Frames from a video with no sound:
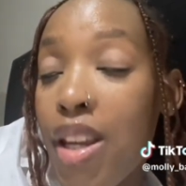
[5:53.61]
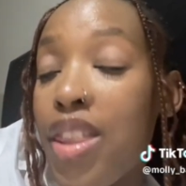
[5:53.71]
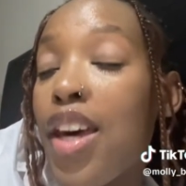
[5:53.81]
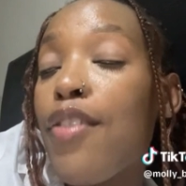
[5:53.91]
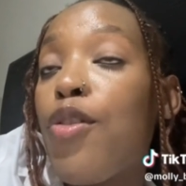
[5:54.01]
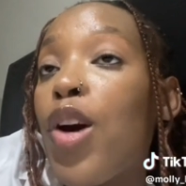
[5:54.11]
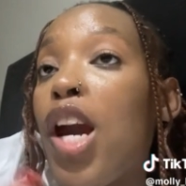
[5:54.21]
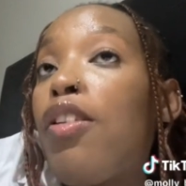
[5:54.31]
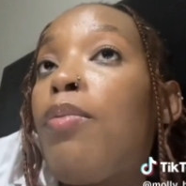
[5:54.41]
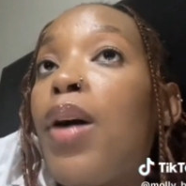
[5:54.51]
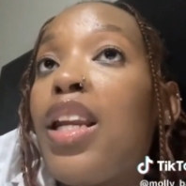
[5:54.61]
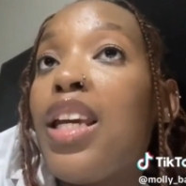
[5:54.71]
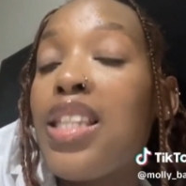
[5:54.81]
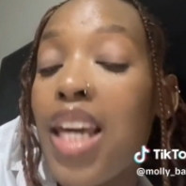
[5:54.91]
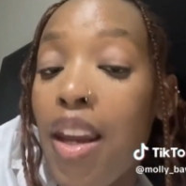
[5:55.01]
therefore everybody
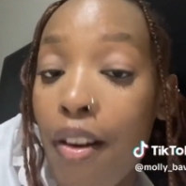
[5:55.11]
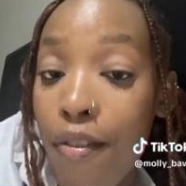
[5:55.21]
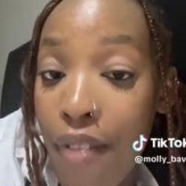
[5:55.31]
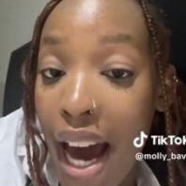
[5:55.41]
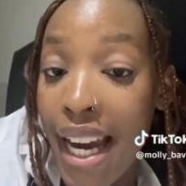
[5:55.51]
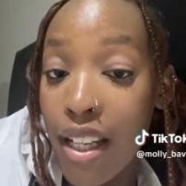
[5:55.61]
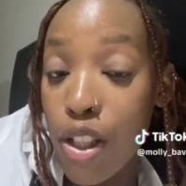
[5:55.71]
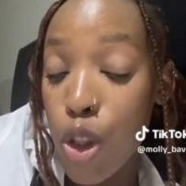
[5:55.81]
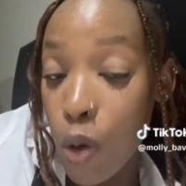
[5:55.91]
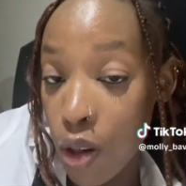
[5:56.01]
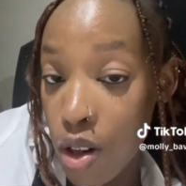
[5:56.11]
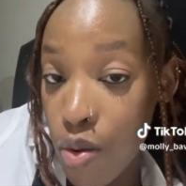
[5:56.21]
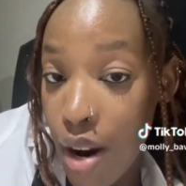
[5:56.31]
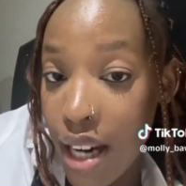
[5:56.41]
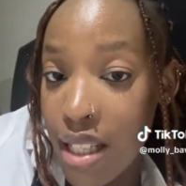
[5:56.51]
is getting fined 200
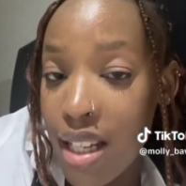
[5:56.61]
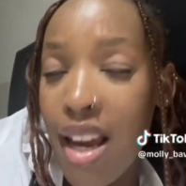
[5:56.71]
rand.